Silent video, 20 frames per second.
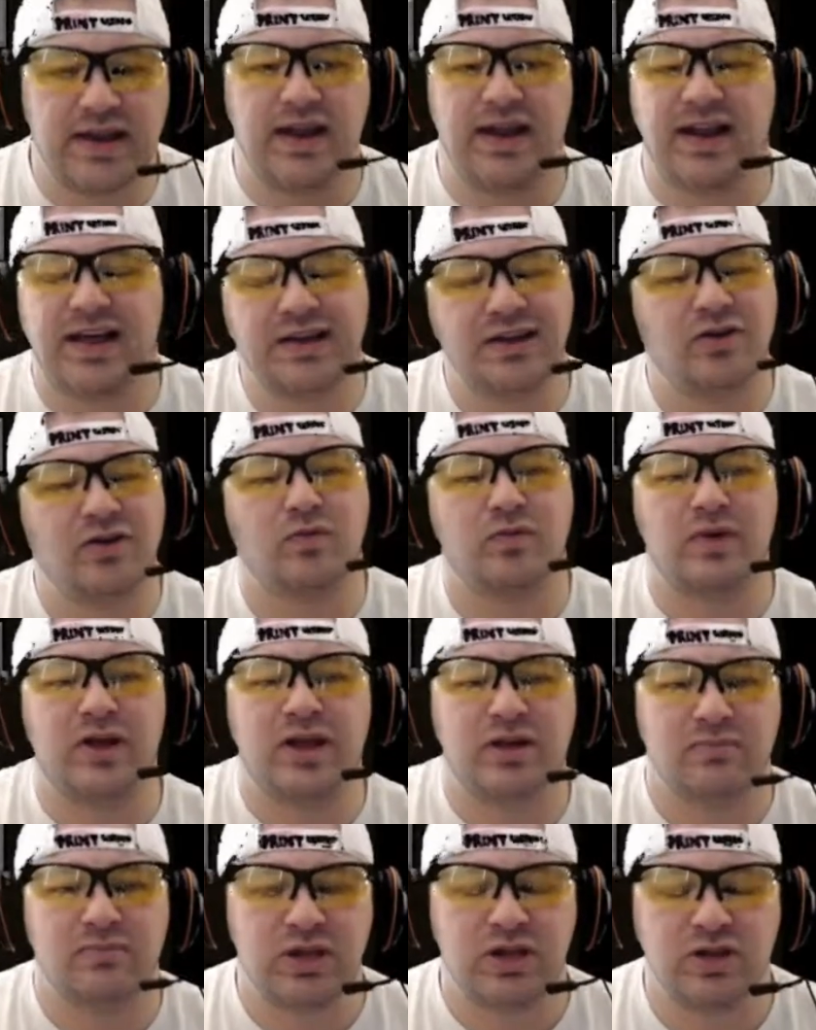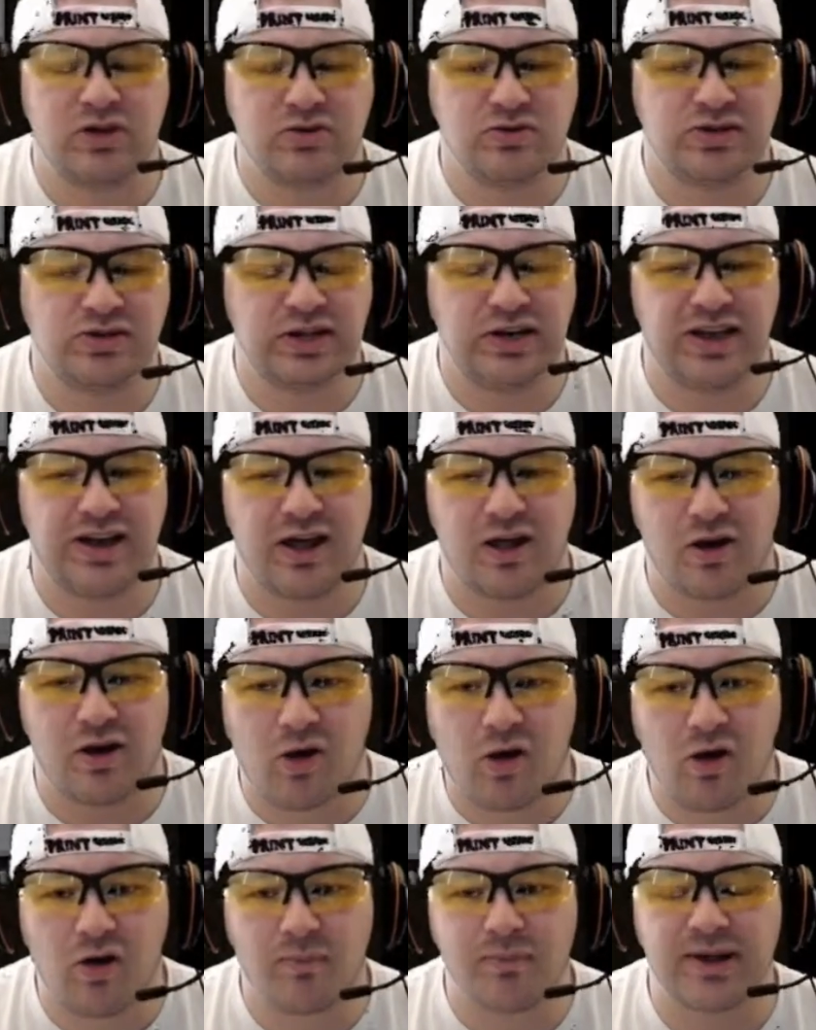and I don't recommend using it at
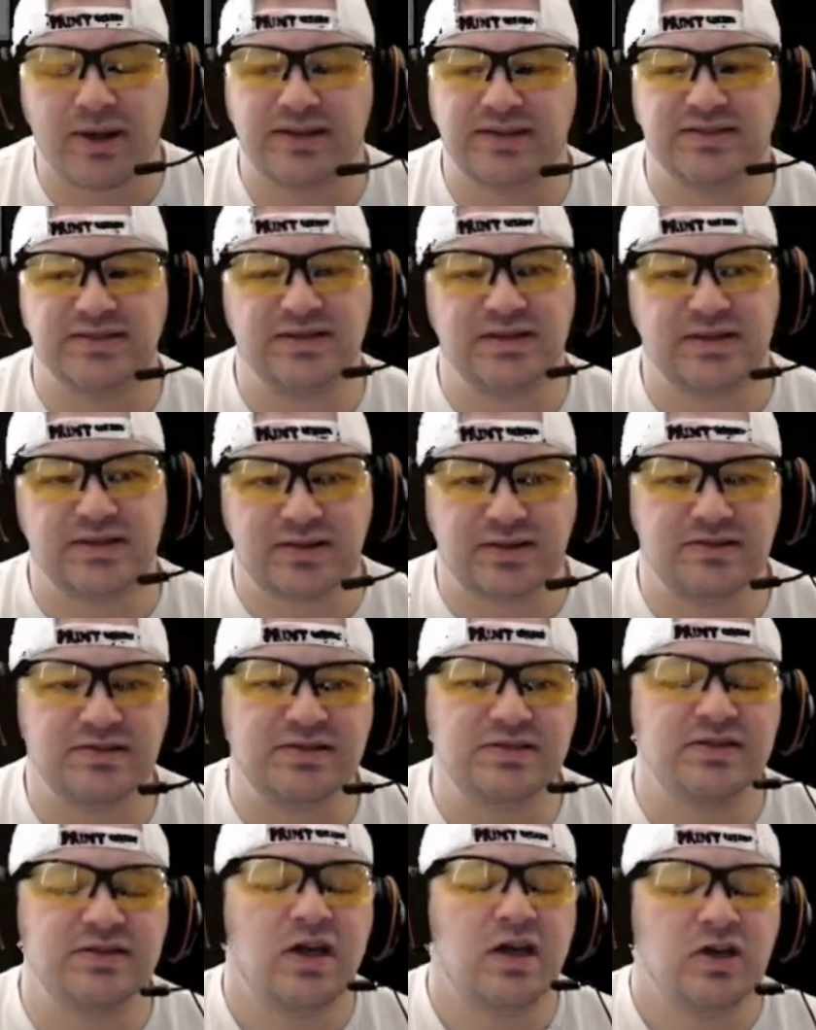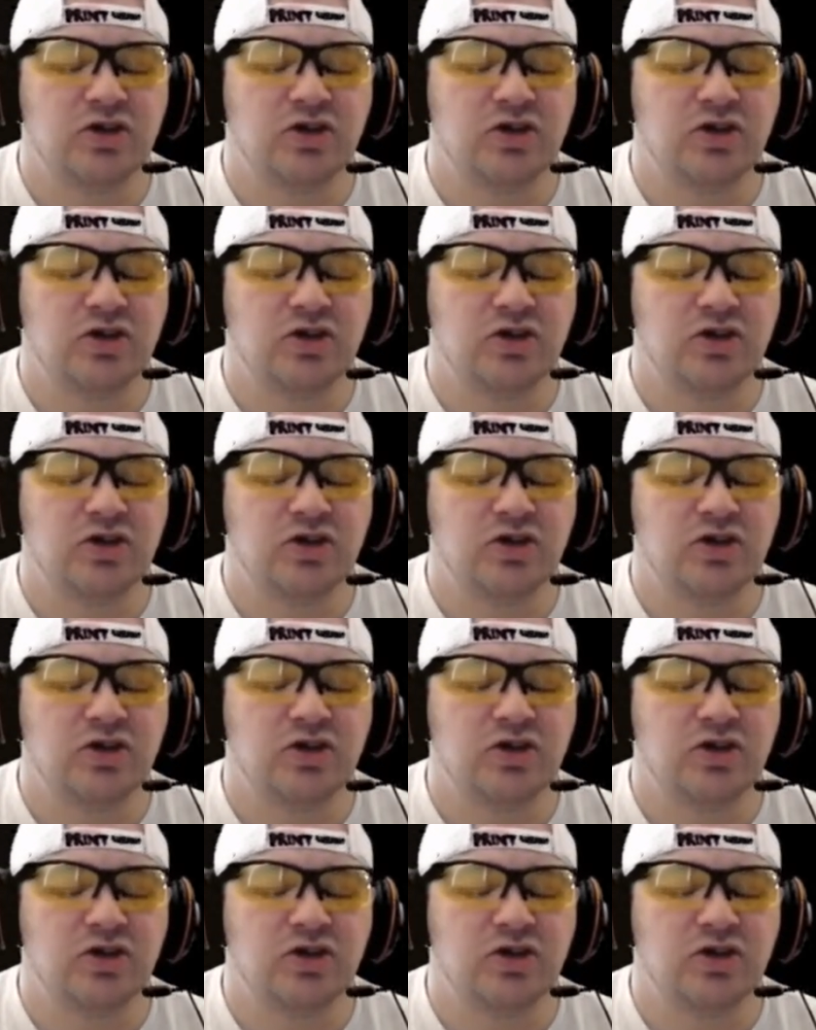all because it does